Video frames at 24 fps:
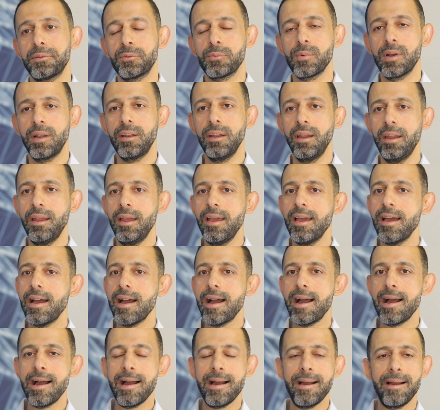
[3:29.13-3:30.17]
as well,
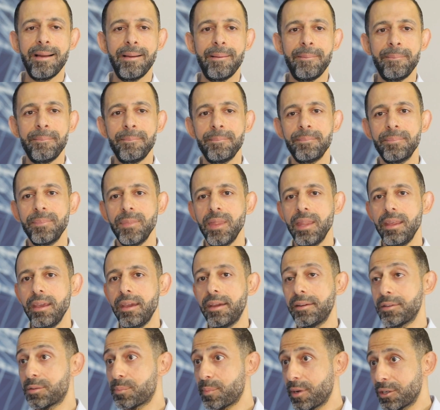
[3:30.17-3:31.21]

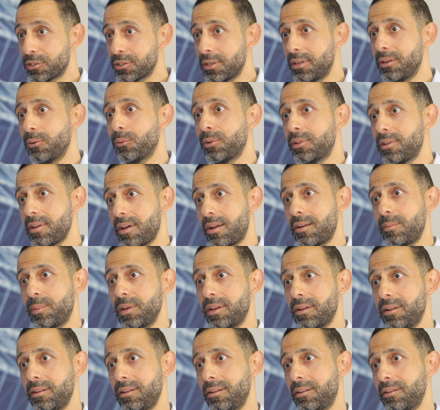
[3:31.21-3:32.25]
especially with the
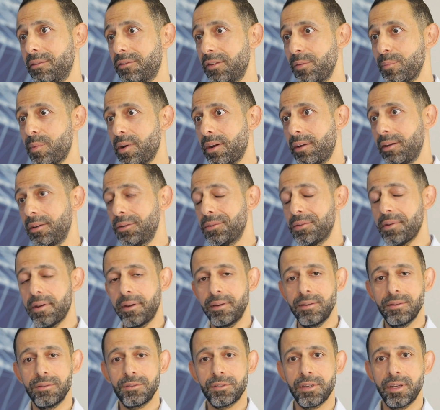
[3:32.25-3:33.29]
Arabic calligraphy by His
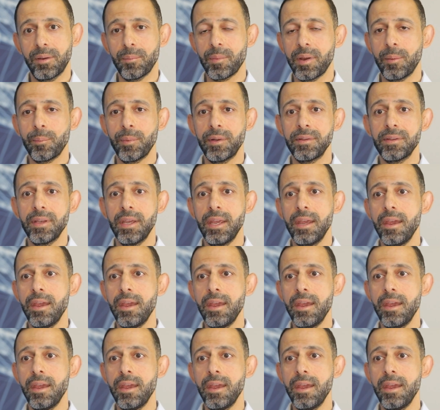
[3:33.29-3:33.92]
Highness Sheikh Mohammed.